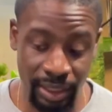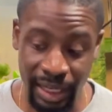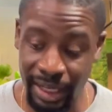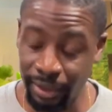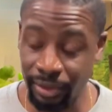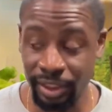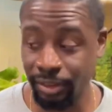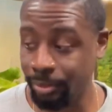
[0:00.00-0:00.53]

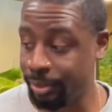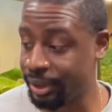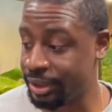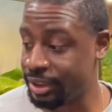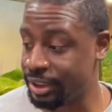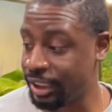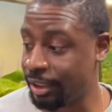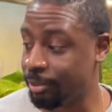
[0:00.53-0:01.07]
don't even be
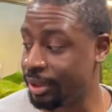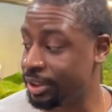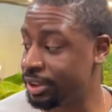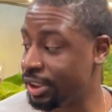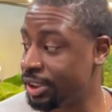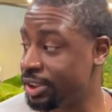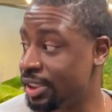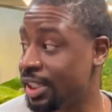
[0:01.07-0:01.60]
seeing me
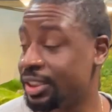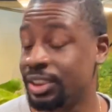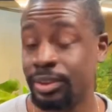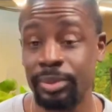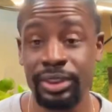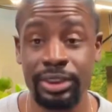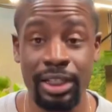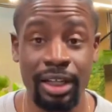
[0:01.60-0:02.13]
teaching. I just
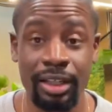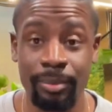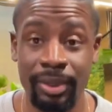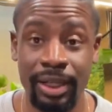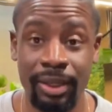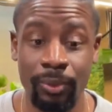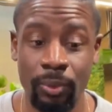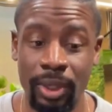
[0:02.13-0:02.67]
be talking
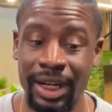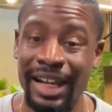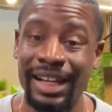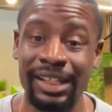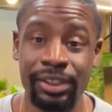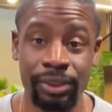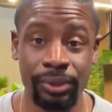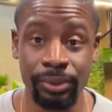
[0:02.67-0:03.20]
about what I
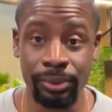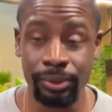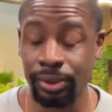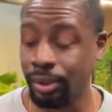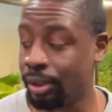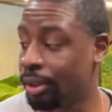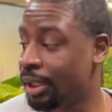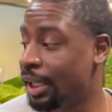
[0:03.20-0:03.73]
do, you
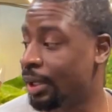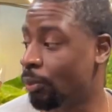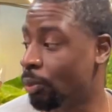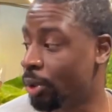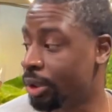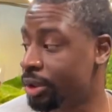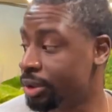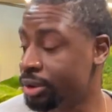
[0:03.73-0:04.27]
know, that
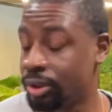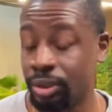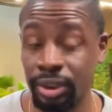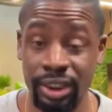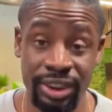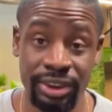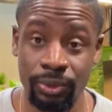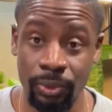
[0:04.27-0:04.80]
works or
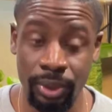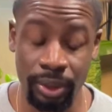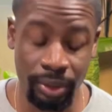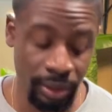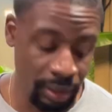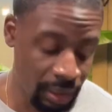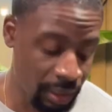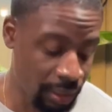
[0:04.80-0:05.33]
doesn't work,
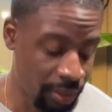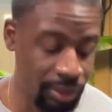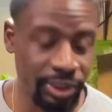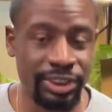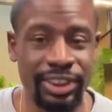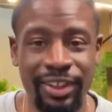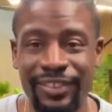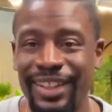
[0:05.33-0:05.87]
or
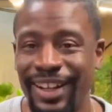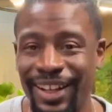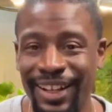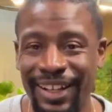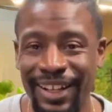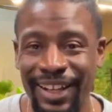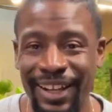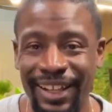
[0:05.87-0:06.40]
stuff that I
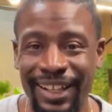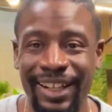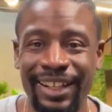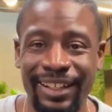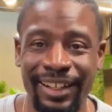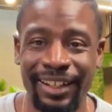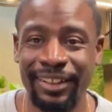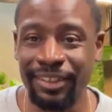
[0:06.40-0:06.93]
like. I
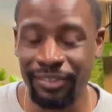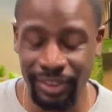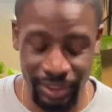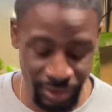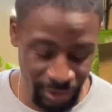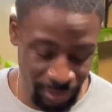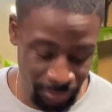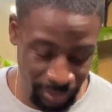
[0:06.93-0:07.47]
love that
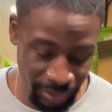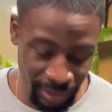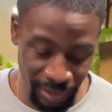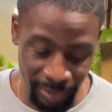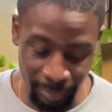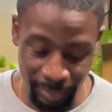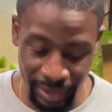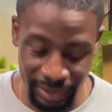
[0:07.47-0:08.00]
y'all were
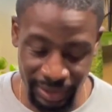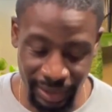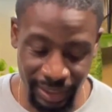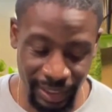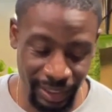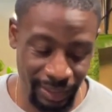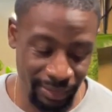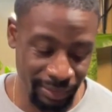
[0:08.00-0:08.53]
commenting
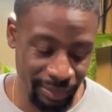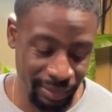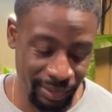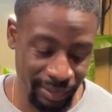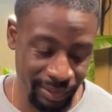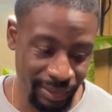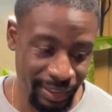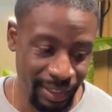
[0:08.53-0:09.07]
down on
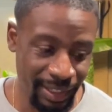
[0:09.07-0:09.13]
the